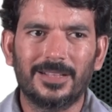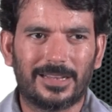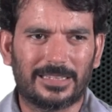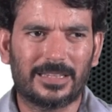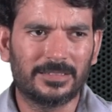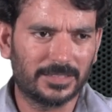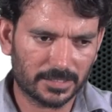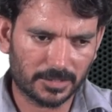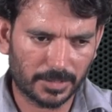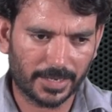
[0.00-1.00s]
rather than
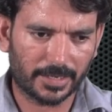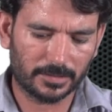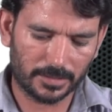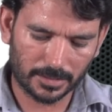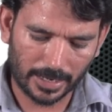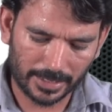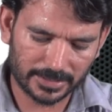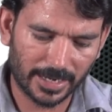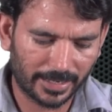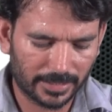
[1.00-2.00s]
just taking
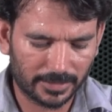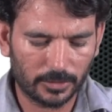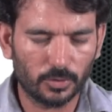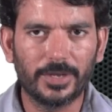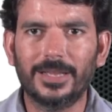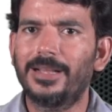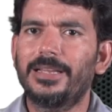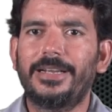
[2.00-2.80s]
understanding and then doing.